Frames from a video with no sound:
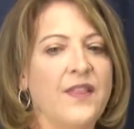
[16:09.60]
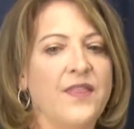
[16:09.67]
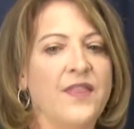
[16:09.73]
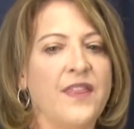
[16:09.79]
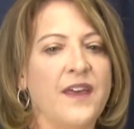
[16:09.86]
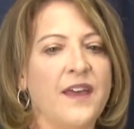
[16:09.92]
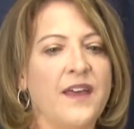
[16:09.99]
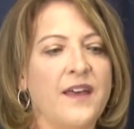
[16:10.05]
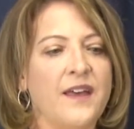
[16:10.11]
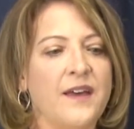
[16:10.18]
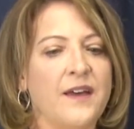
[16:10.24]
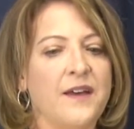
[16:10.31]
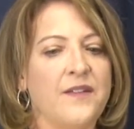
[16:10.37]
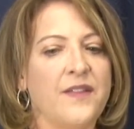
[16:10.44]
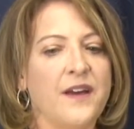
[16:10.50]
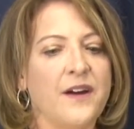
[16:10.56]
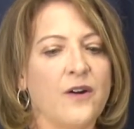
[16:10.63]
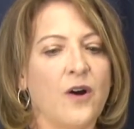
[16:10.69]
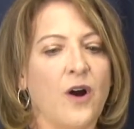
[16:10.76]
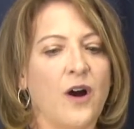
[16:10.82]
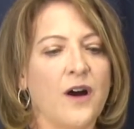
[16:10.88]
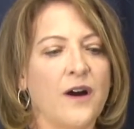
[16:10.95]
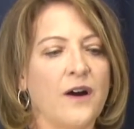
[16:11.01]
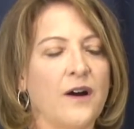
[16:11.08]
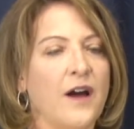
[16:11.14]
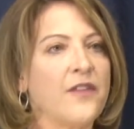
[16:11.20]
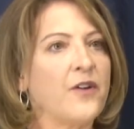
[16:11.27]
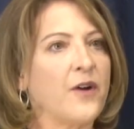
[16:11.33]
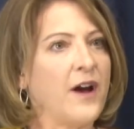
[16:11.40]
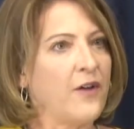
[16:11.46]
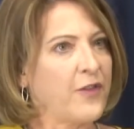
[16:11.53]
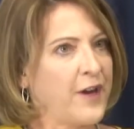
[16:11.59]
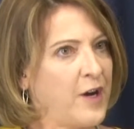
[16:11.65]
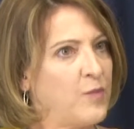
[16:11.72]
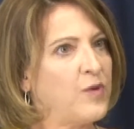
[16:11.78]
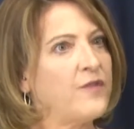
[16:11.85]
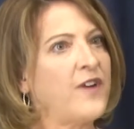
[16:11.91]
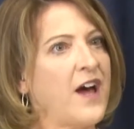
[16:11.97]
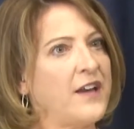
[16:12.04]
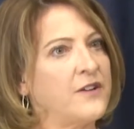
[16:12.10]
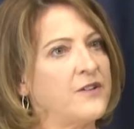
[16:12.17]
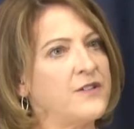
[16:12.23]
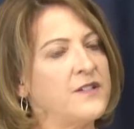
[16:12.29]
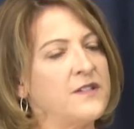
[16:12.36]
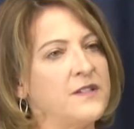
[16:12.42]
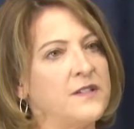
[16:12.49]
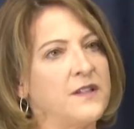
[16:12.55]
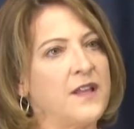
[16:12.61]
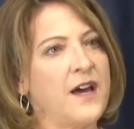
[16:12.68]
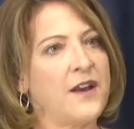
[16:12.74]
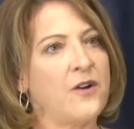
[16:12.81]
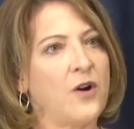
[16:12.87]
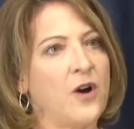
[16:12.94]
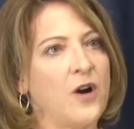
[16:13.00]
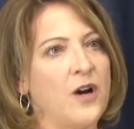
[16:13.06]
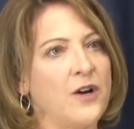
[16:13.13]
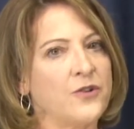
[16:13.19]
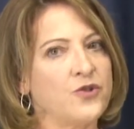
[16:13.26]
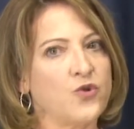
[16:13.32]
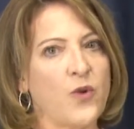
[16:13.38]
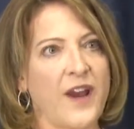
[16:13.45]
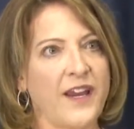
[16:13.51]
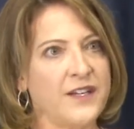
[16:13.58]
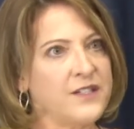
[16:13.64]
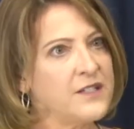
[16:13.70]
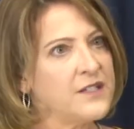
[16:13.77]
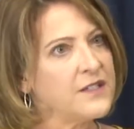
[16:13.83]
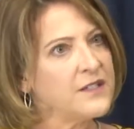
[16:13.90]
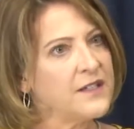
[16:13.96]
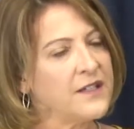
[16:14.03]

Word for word: The, there are other healthcare providers that are trained